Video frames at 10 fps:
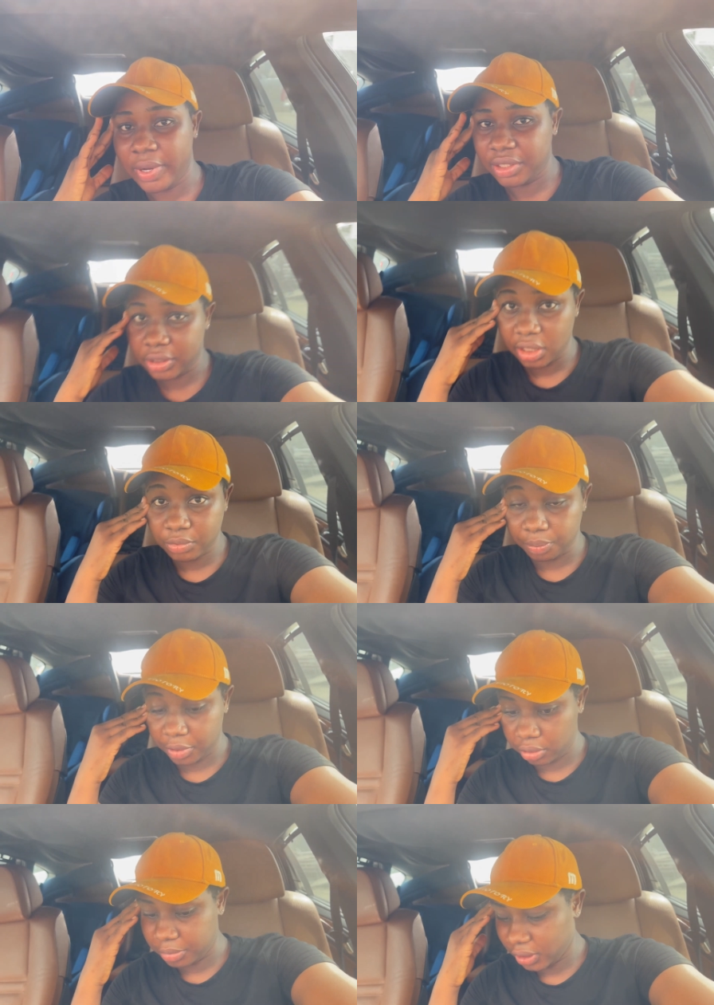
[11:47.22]
I just came to
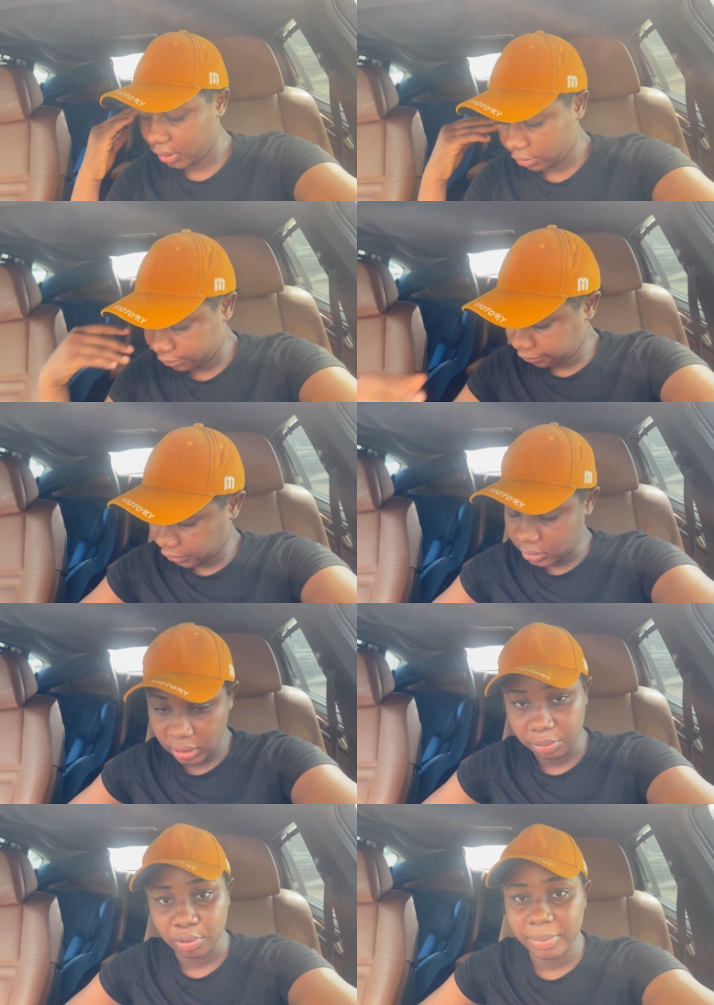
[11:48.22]
pick up the outfit.
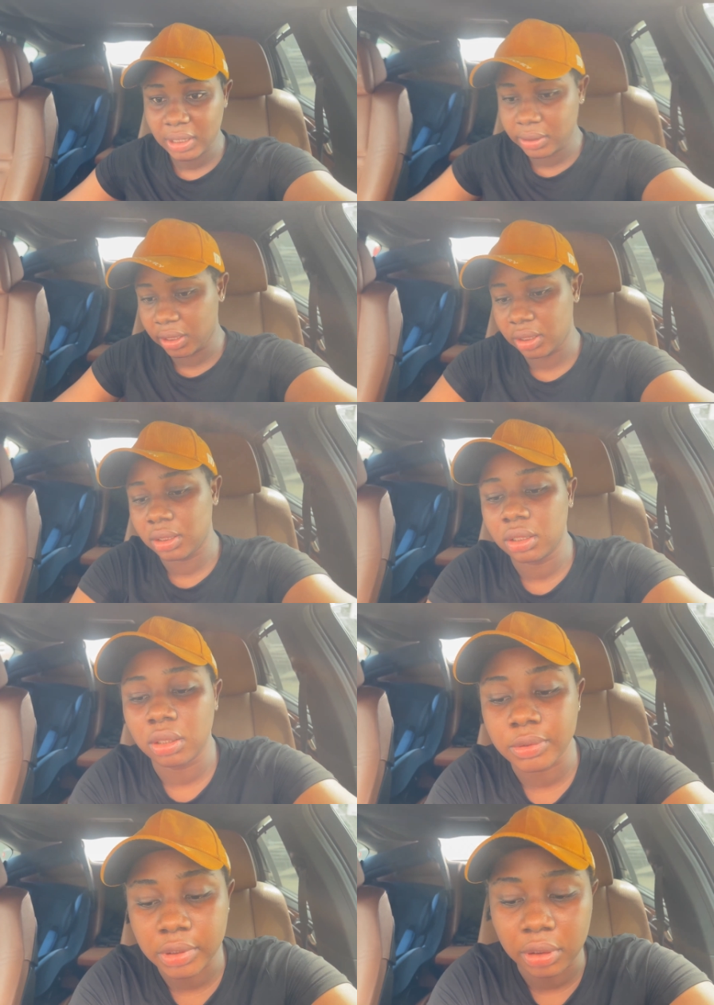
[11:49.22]
I'm about heading
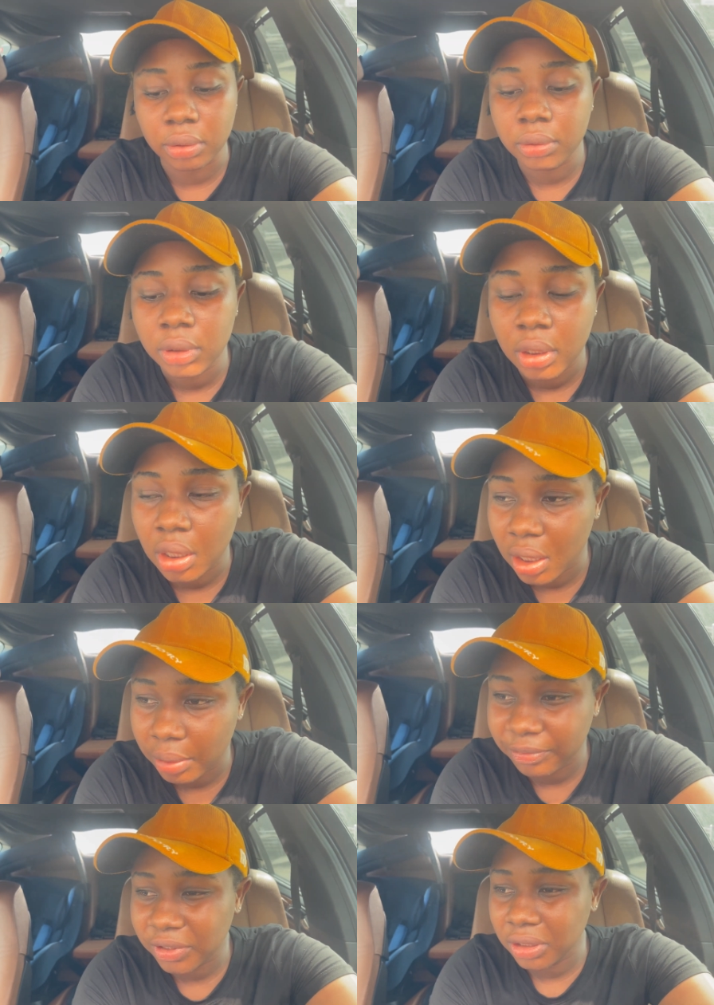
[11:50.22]
out now.
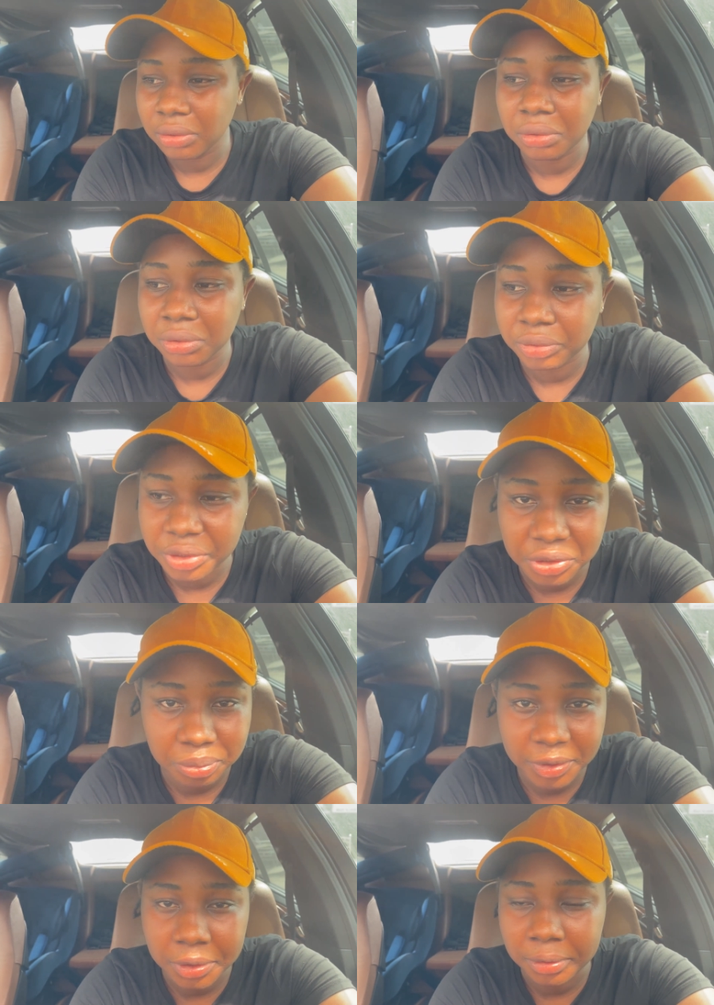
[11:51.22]
I'm feeling hungry
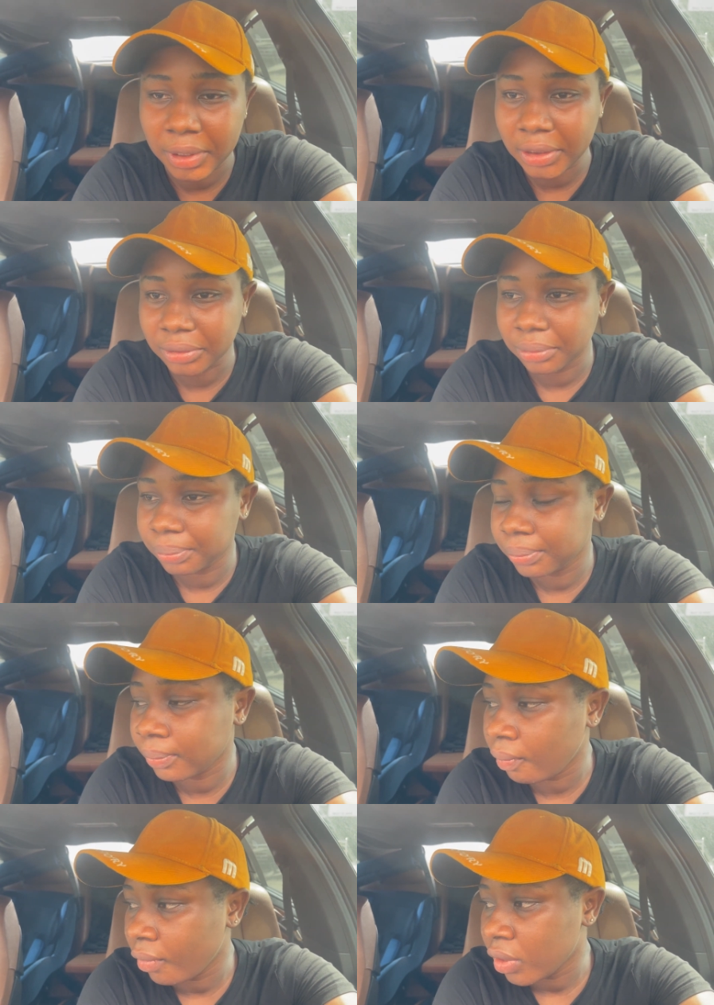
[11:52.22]
somehow and
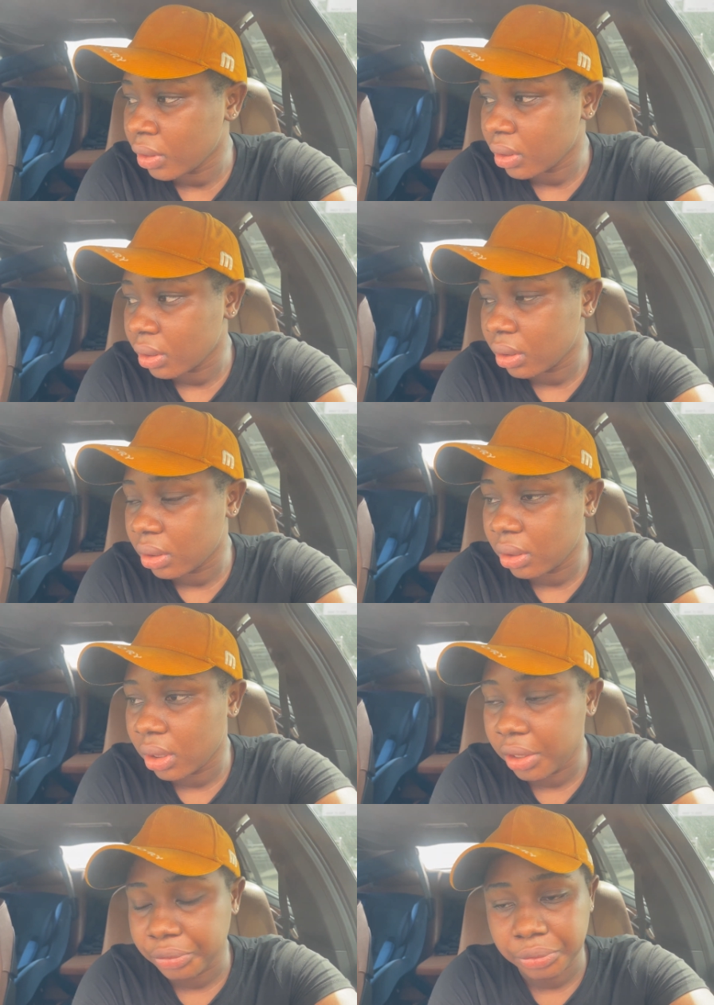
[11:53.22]

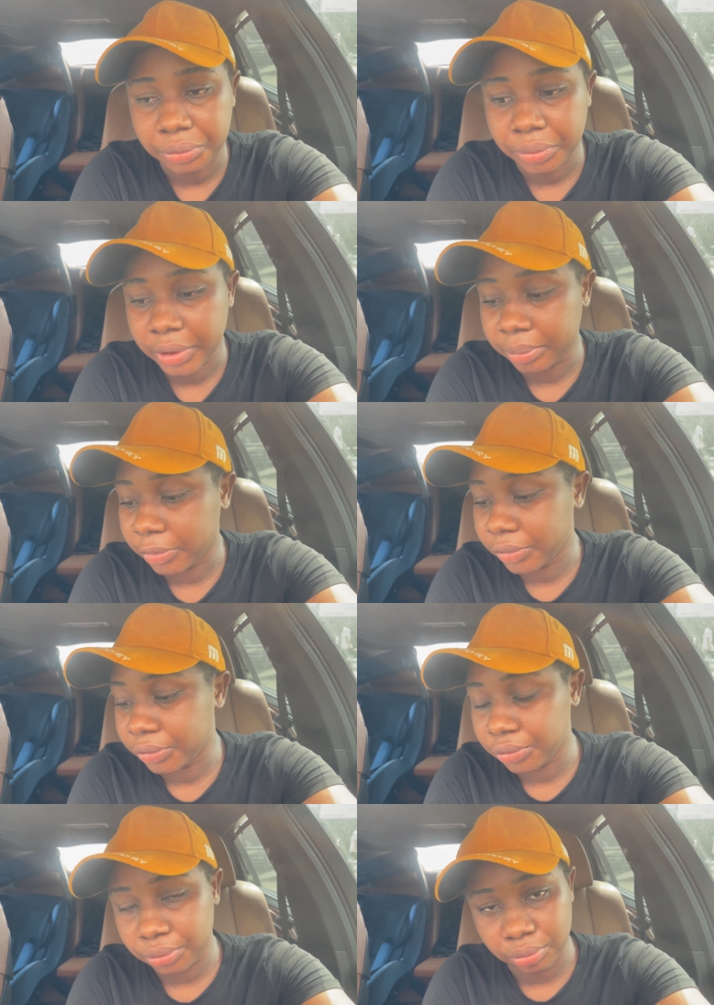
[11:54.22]
I don't know what I'm gonna
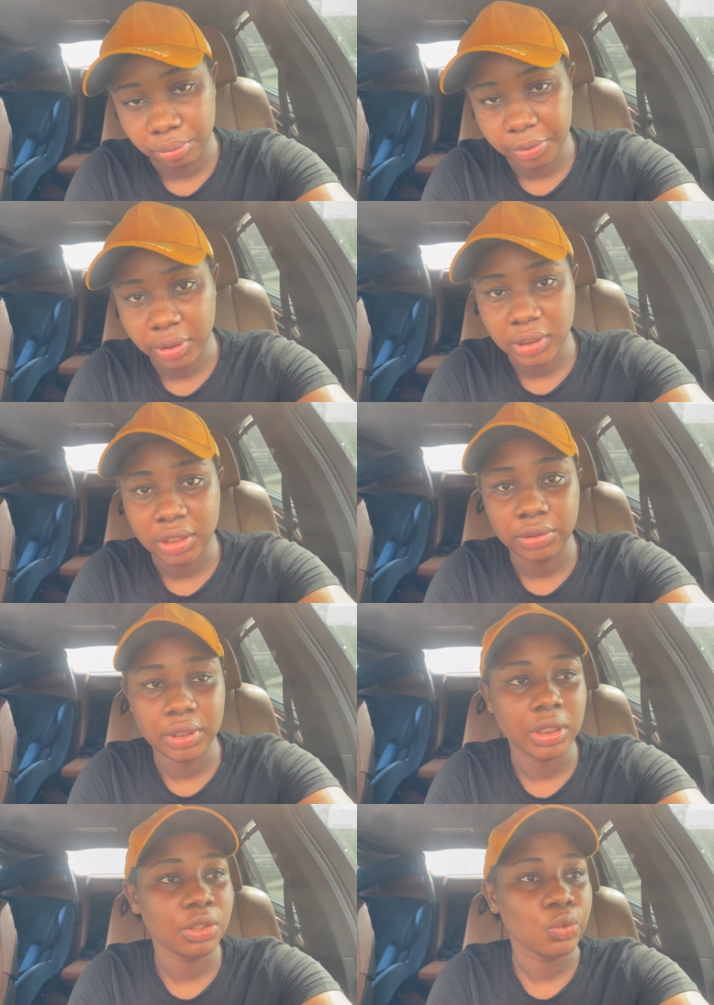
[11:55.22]
do because I don't
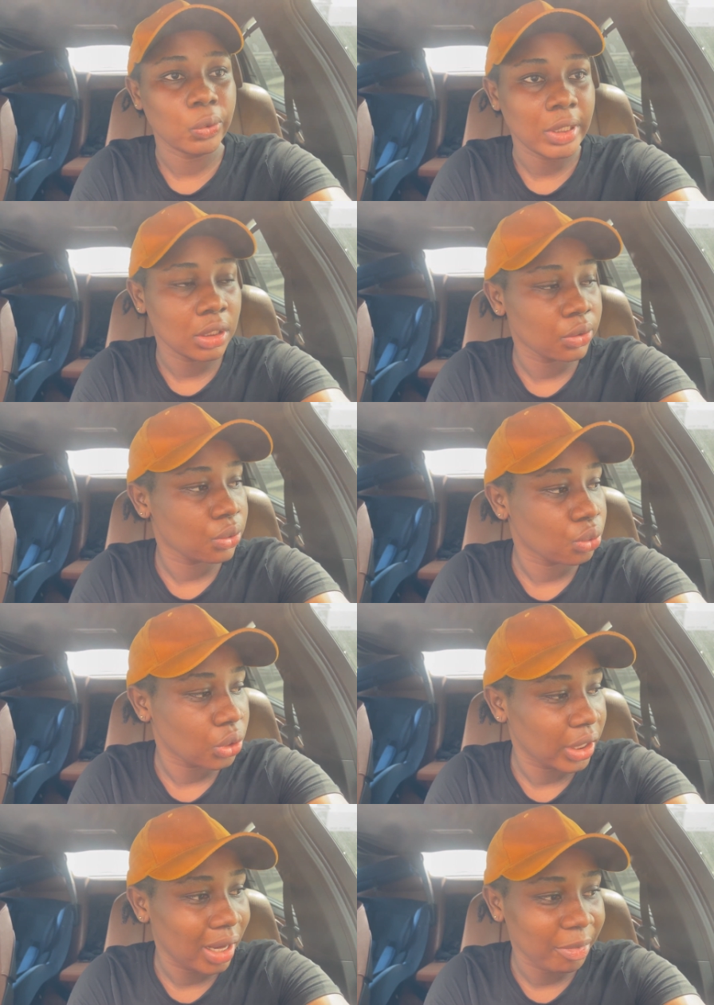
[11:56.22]
intend to eat
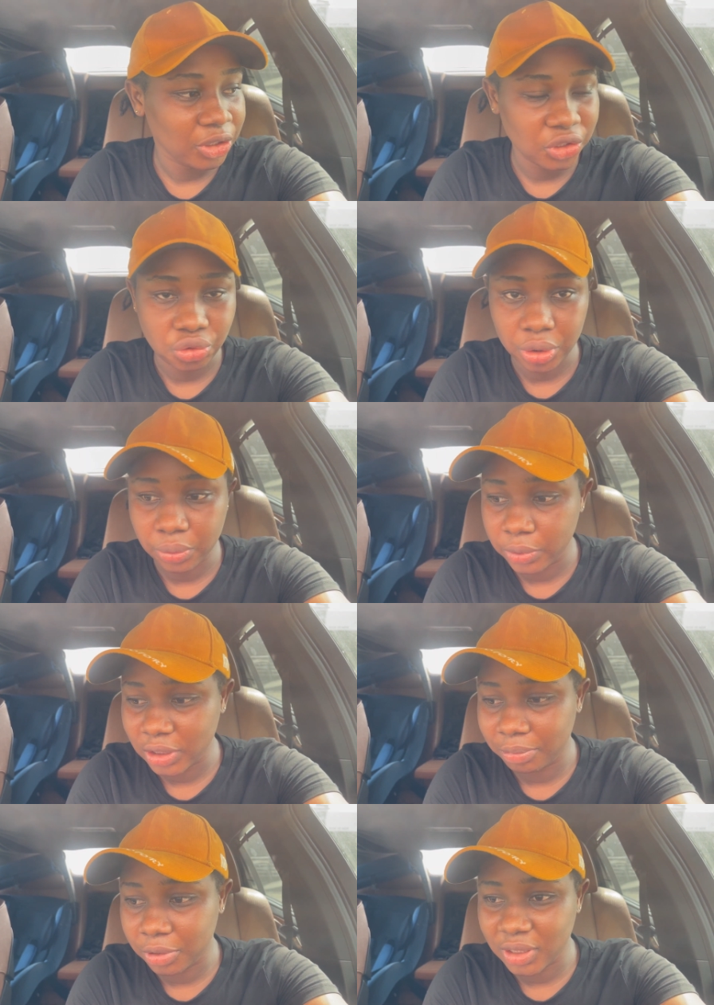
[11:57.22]
today. I might just drink
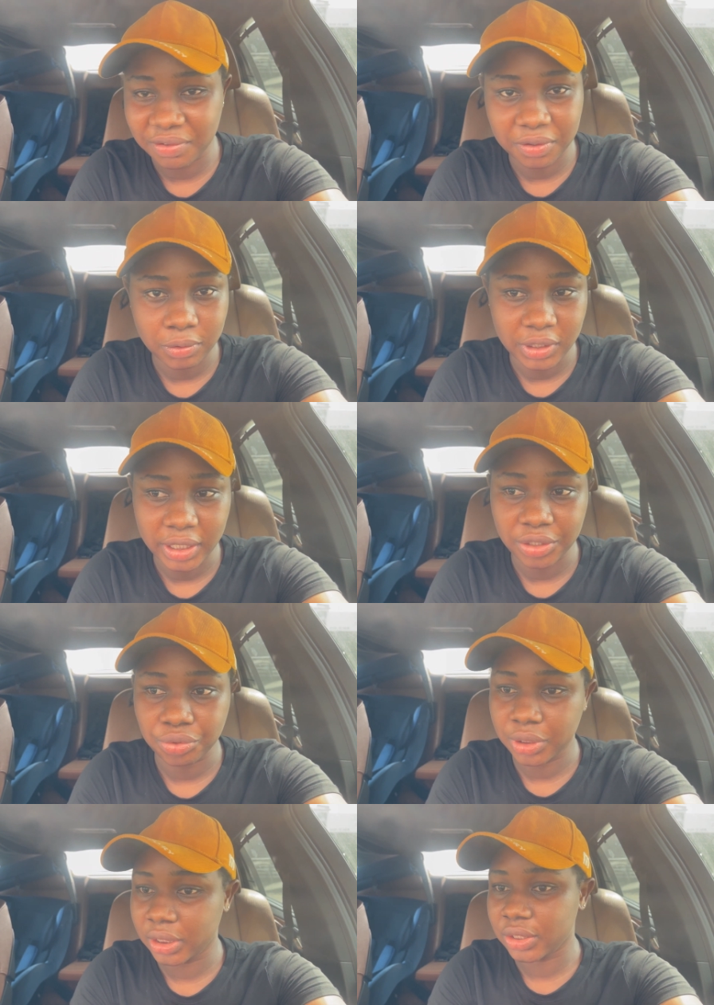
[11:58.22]
water because I feel
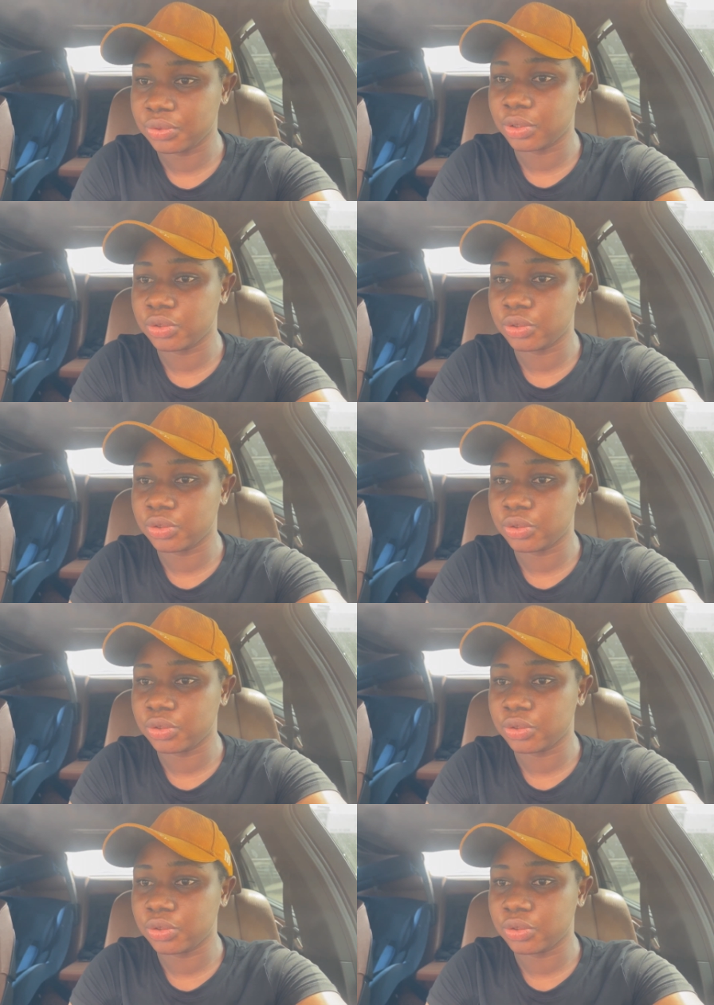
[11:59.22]
dehydrated as well.